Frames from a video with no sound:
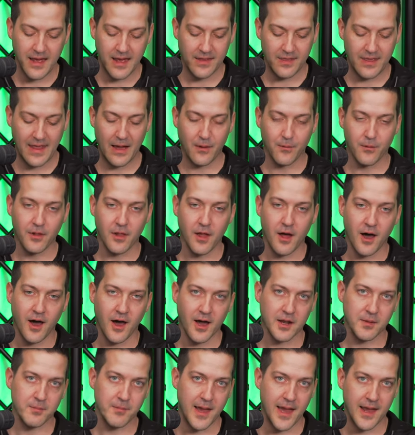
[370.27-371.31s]
and that will
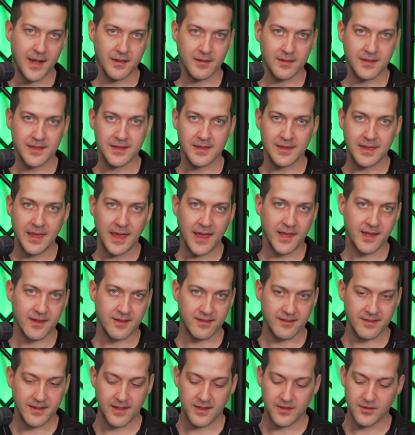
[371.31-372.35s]
automatically gain
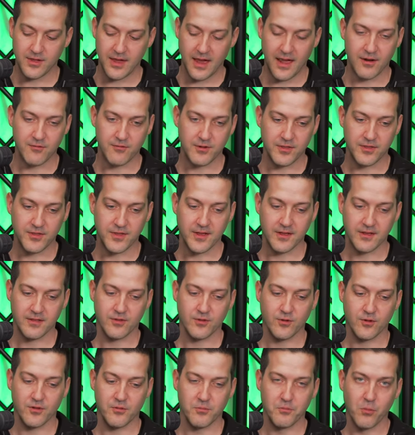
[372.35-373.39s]
stage everything
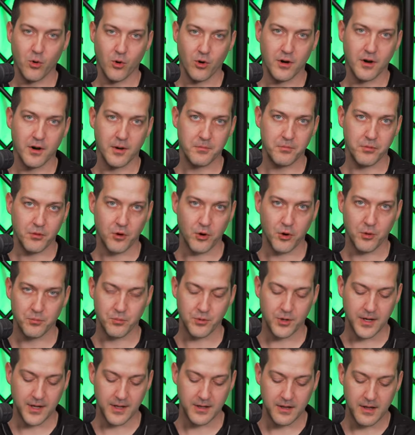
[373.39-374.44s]
so it's more
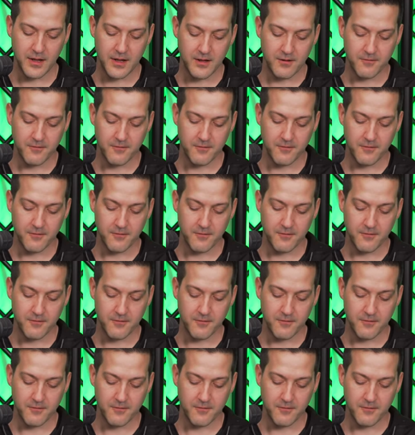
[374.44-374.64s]
appropriate